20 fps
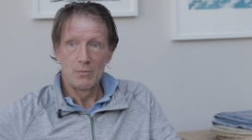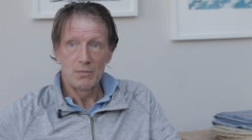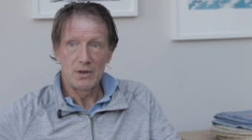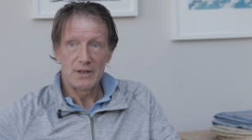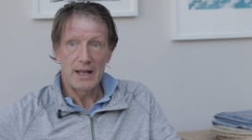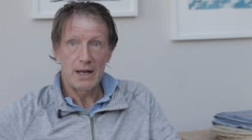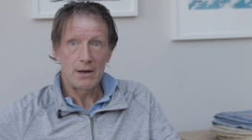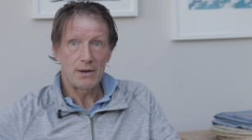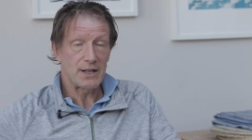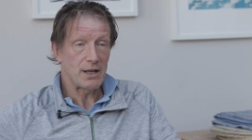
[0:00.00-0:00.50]

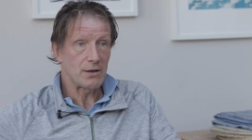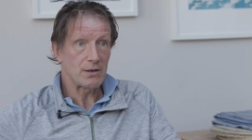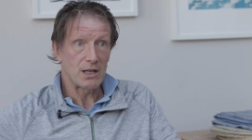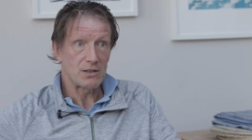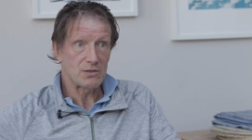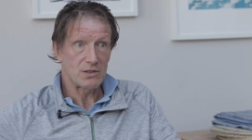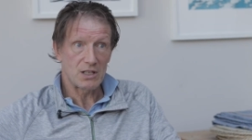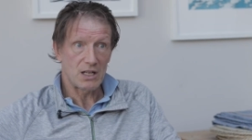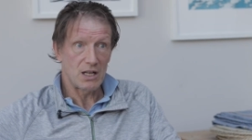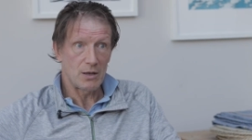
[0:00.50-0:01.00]
But now I don't
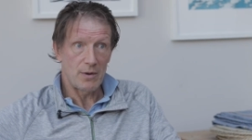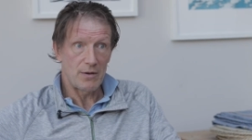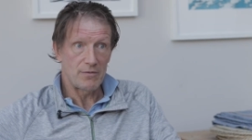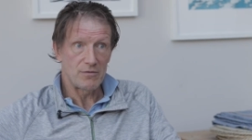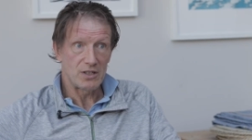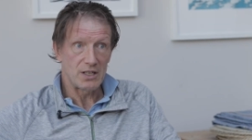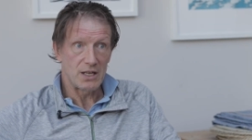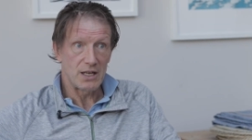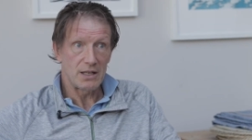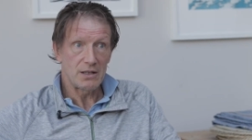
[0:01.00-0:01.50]
go to the club
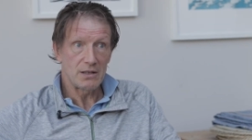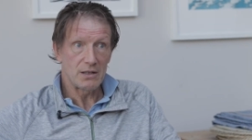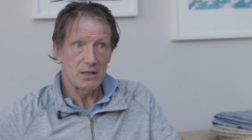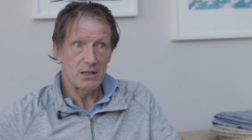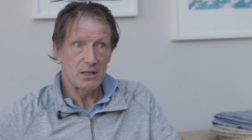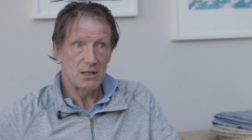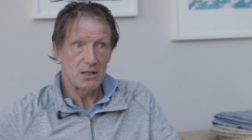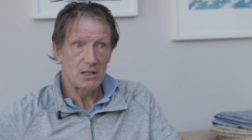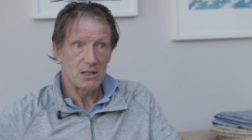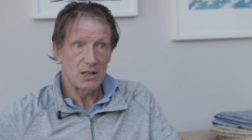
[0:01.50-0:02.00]
every day.
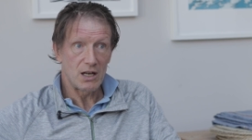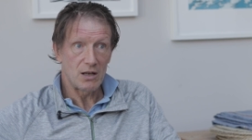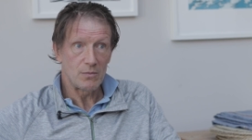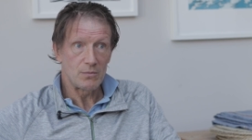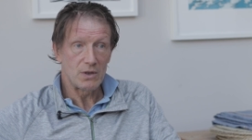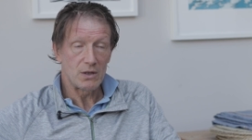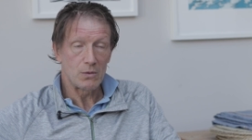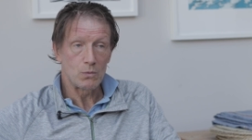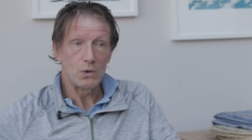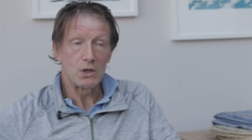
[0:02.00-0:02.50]
Uh,
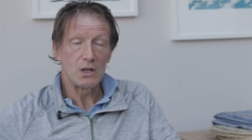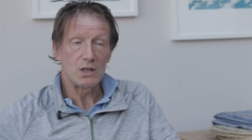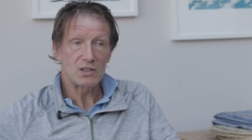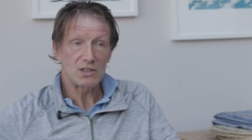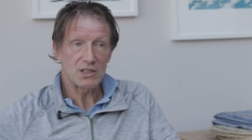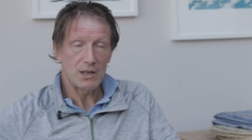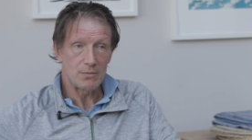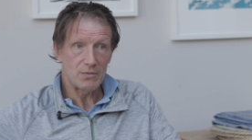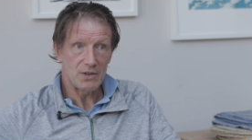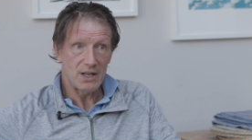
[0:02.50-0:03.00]
I'm at
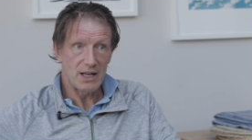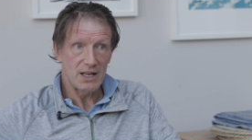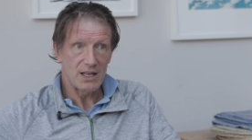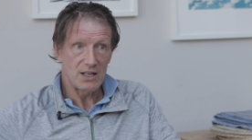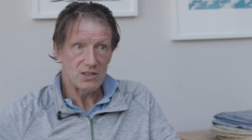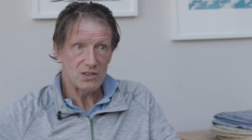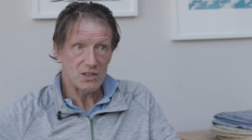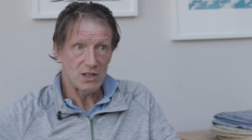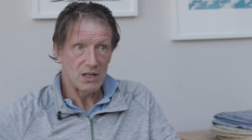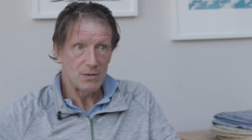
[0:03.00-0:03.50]
work some
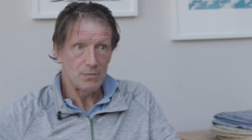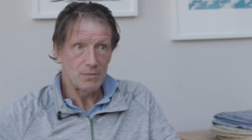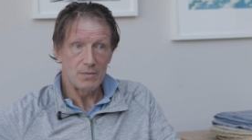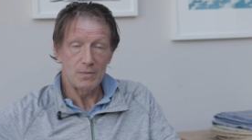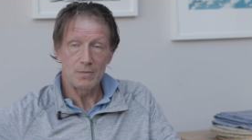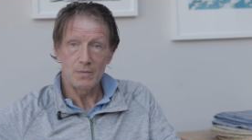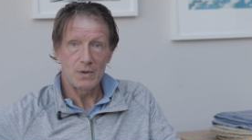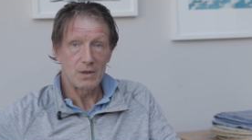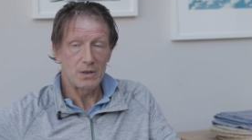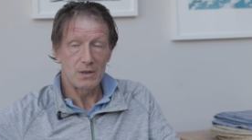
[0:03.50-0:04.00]
days, I'm